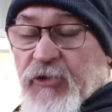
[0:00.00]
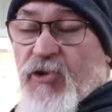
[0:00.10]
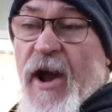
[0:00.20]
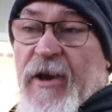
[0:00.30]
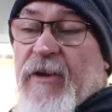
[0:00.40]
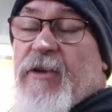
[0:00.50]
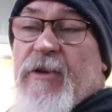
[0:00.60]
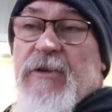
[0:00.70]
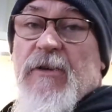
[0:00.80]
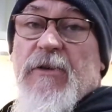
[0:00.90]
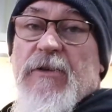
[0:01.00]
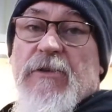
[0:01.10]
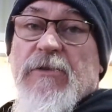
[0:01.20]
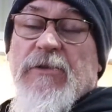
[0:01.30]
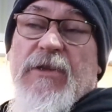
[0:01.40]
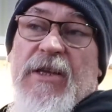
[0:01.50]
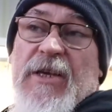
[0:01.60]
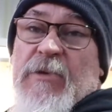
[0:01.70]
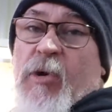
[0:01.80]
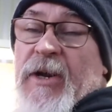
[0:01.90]
the track,
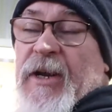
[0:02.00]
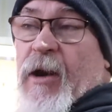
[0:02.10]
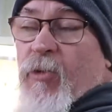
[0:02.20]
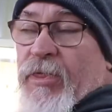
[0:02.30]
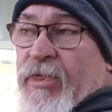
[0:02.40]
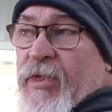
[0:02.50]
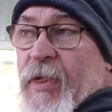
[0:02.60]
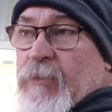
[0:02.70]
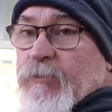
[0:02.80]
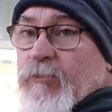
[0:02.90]
you might end up with